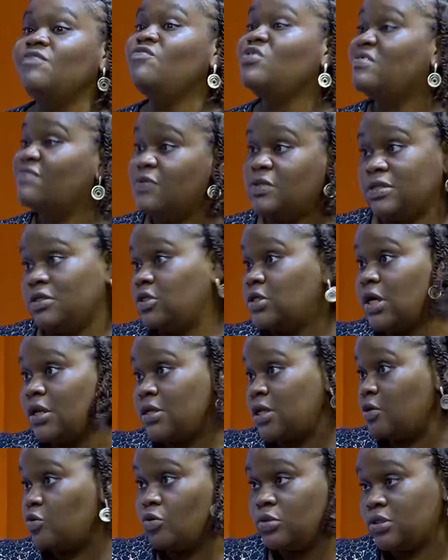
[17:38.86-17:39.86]
Even if it's a
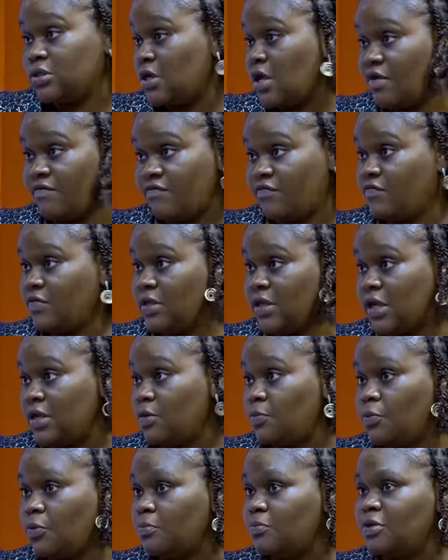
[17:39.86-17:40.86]
child that doesn't have
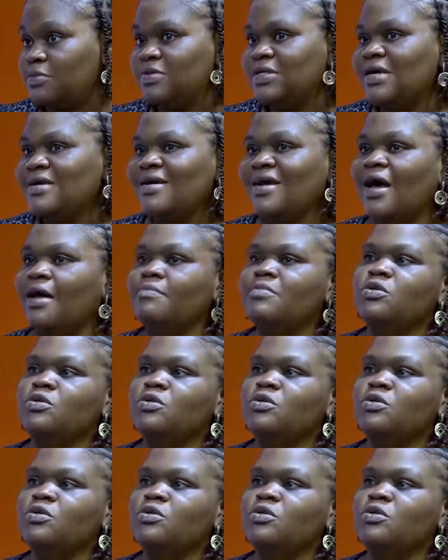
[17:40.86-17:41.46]
any problems.